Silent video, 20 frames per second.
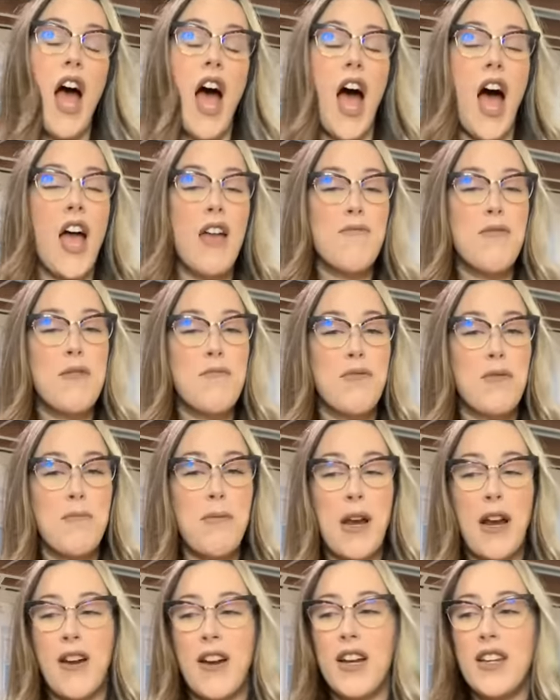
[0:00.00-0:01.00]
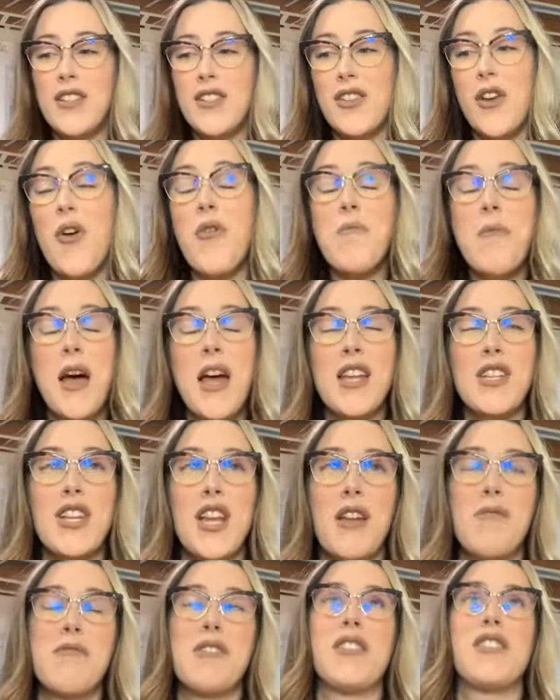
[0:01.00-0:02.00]
I've been preparing so much
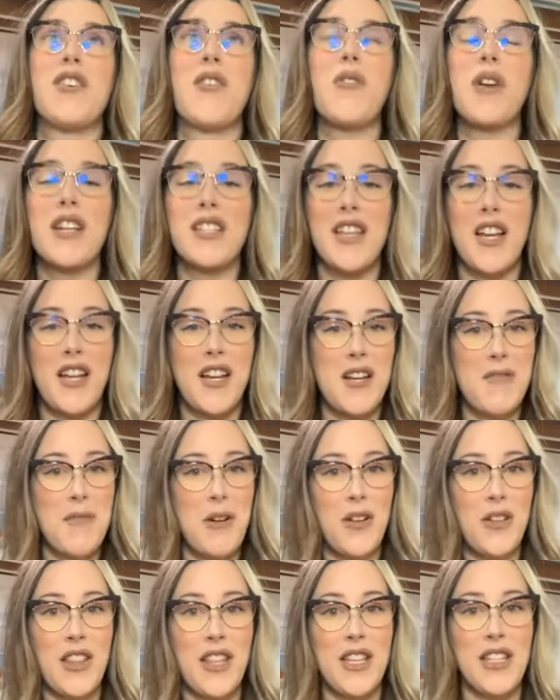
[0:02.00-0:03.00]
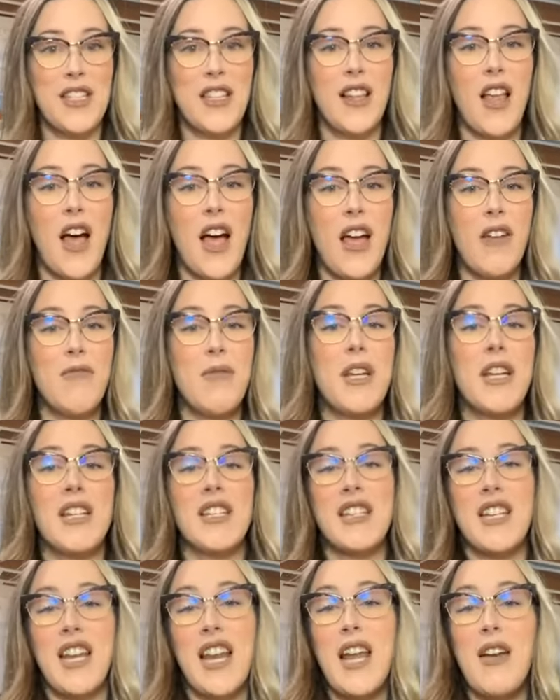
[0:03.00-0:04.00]
and I've been so excited about this live
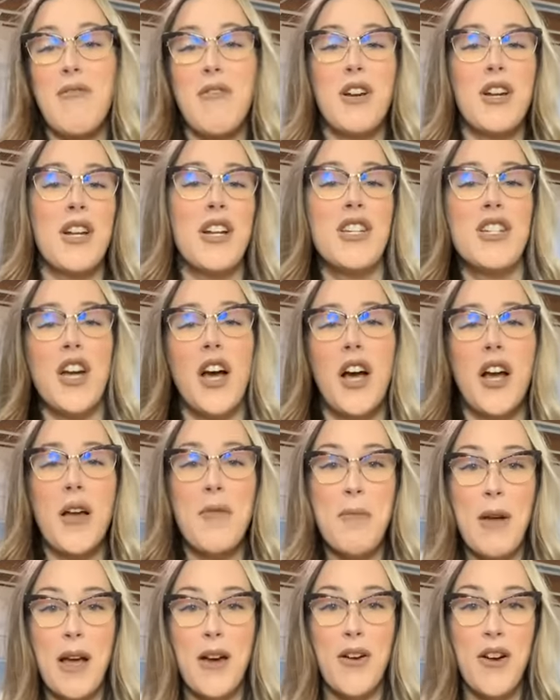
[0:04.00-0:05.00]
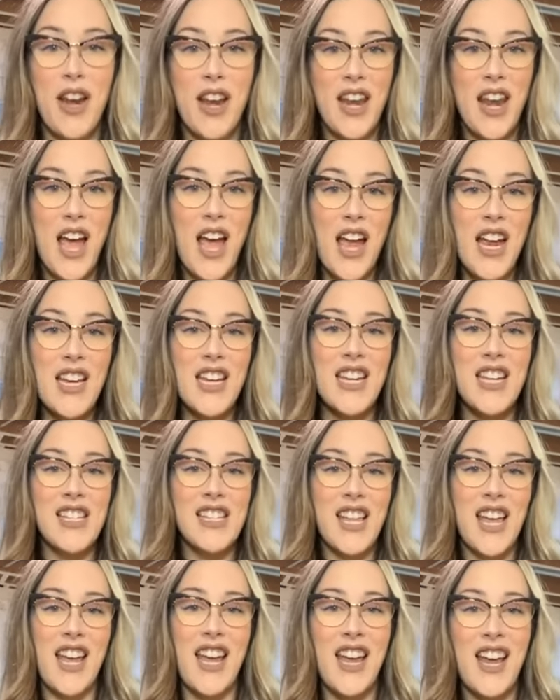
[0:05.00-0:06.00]
because today we're going to talk about 90s
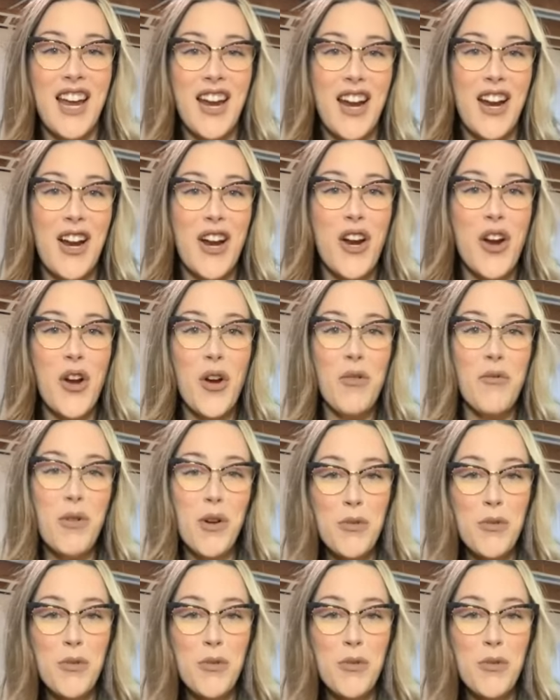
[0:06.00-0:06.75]
hair.